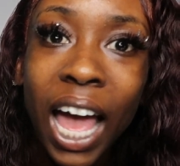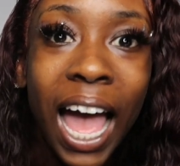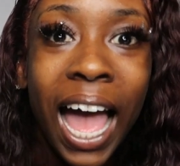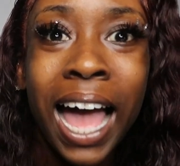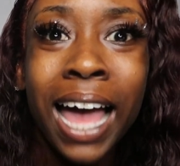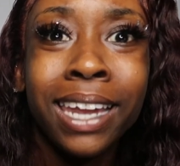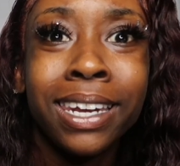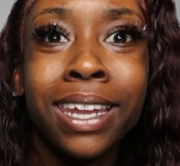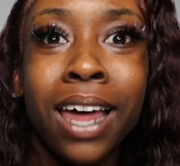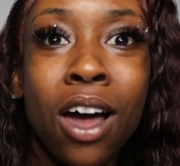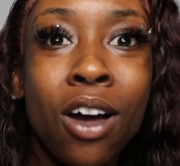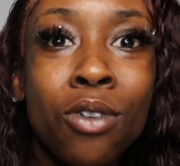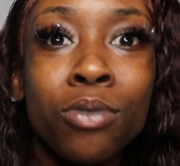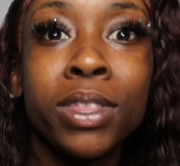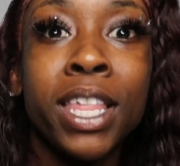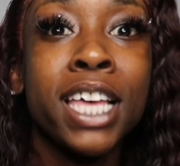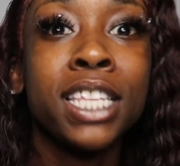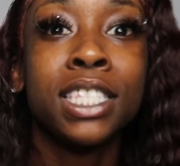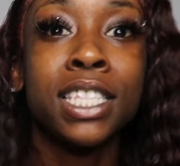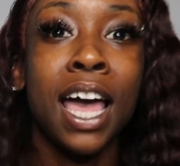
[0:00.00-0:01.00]
I
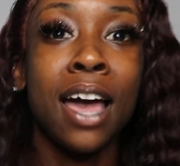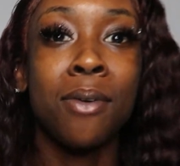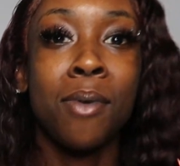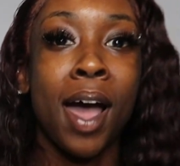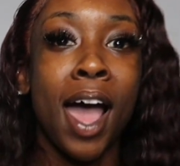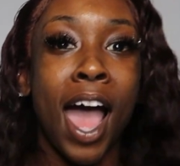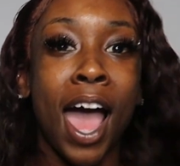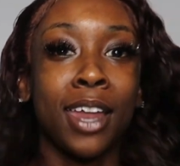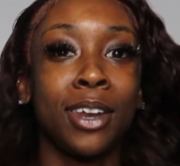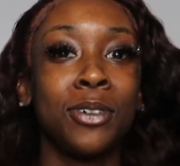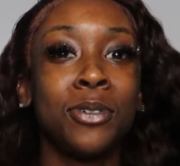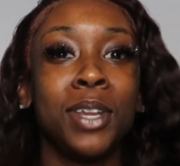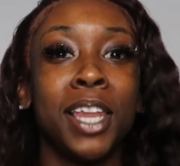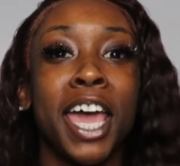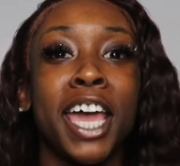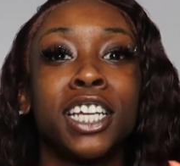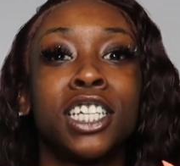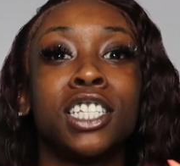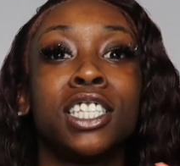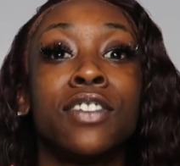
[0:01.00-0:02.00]
don't. That's not why I do
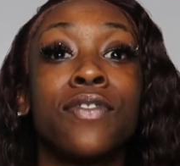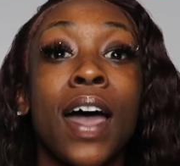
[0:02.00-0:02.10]
lashes.